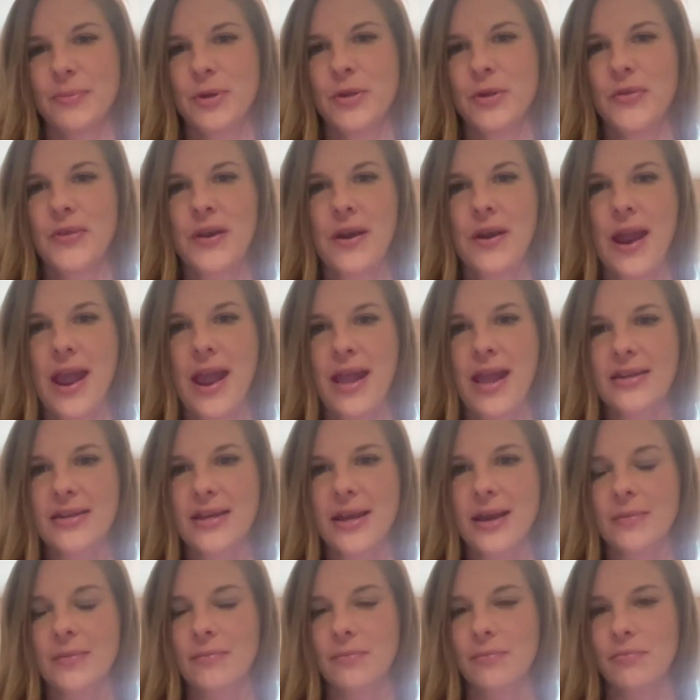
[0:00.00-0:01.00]
put their hand
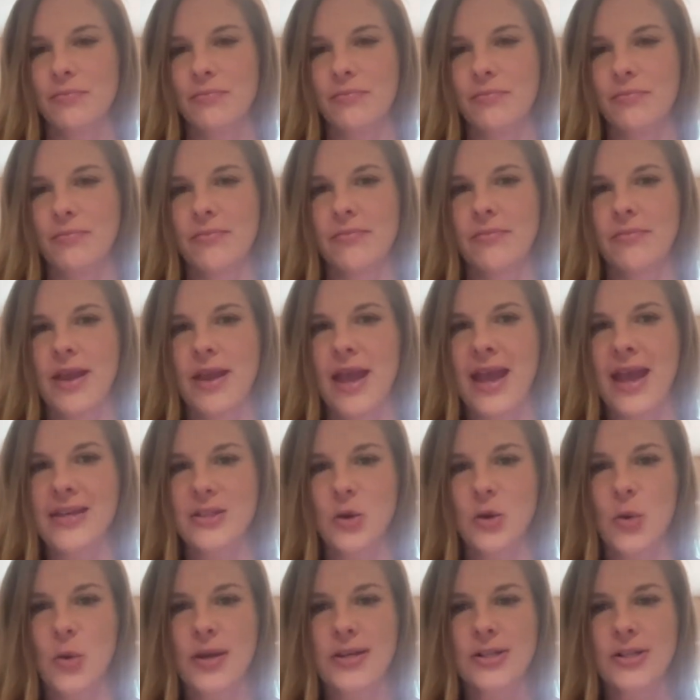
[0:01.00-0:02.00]
up,
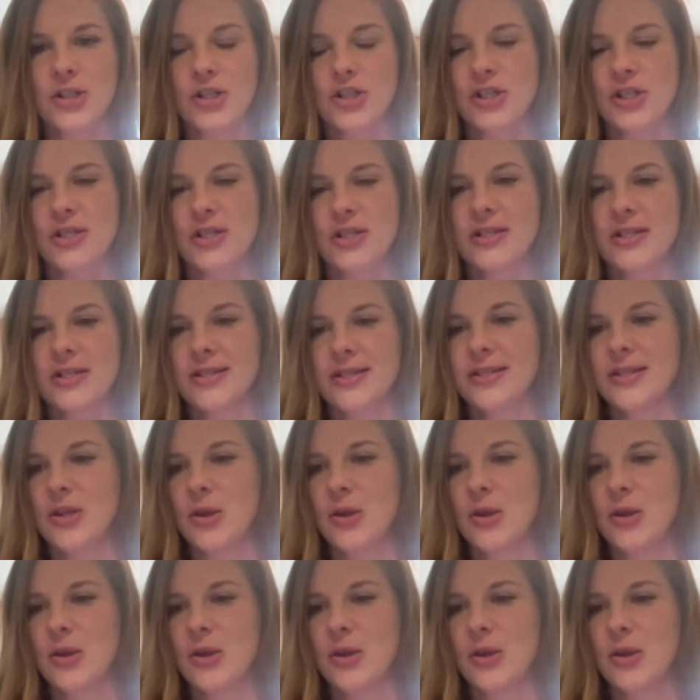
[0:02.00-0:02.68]
ask questions.